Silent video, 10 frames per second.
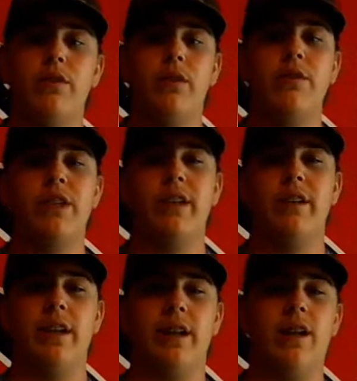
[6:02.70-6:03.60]
check
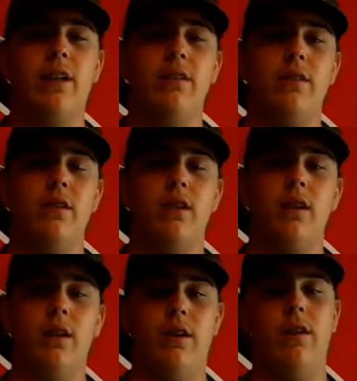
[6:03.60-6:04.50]
that out.
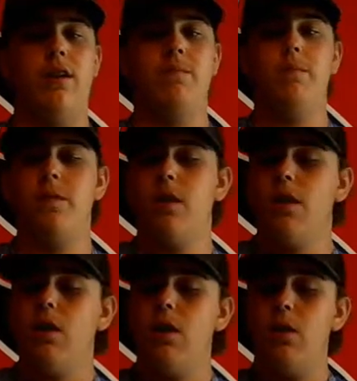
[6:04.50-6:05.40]
And
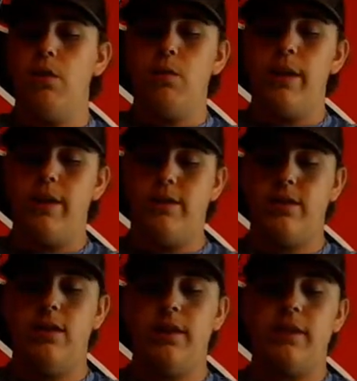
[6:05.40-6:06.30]
all the weights,
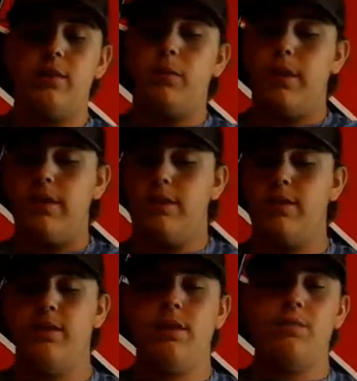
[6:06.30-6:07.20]
I'll link the weights and
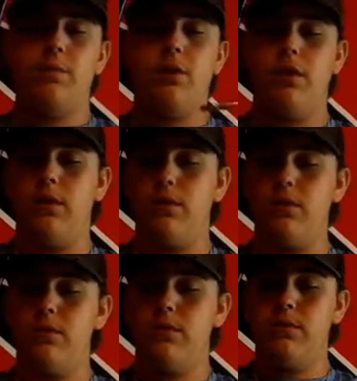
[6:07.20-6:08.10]
stuff below.
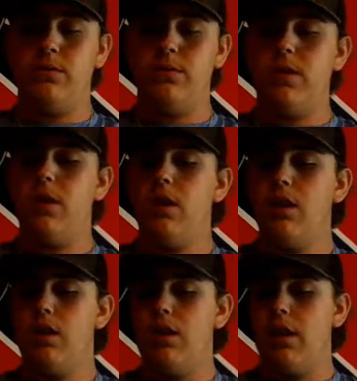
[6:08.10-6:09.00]

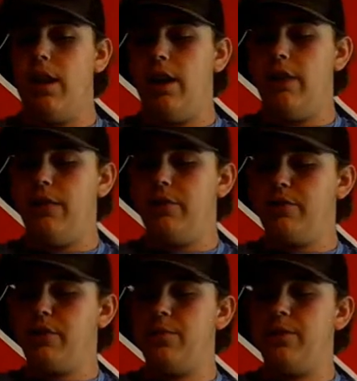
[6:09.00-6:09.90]
And in the
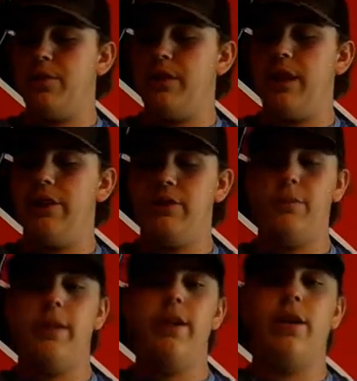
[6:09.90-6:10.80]
description you can actually
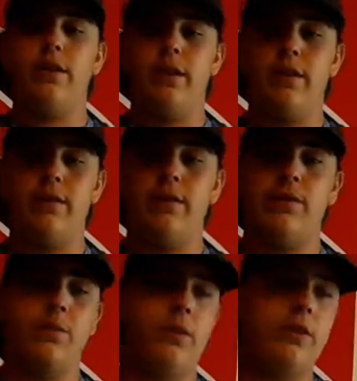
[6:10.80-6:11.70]
read all this if
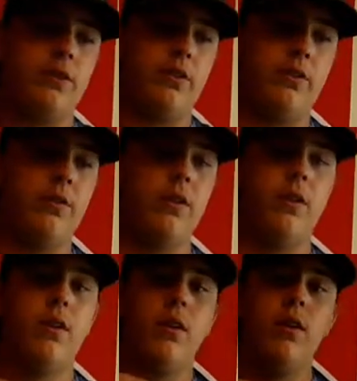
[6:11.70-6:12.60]
you want to.
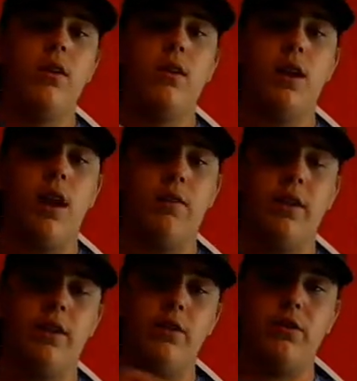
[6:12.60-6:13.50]
I'll have
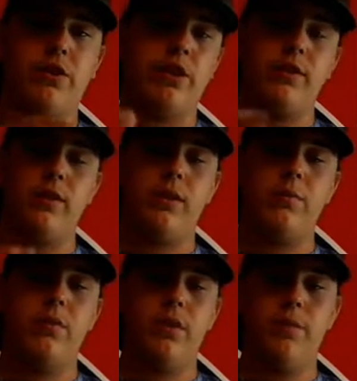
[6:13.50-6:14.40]
like a little transcript.
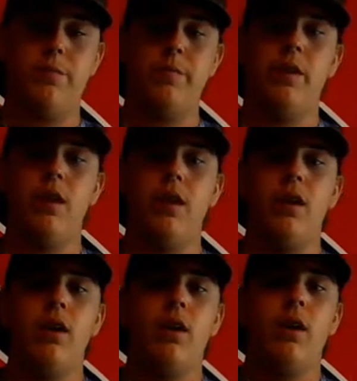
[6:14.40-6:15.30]
So
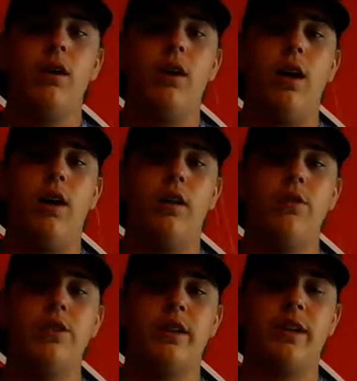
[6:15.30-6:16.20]
go
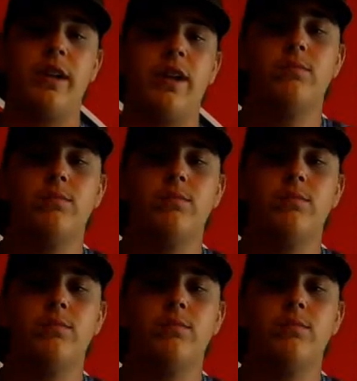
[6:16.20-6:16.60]
check that out.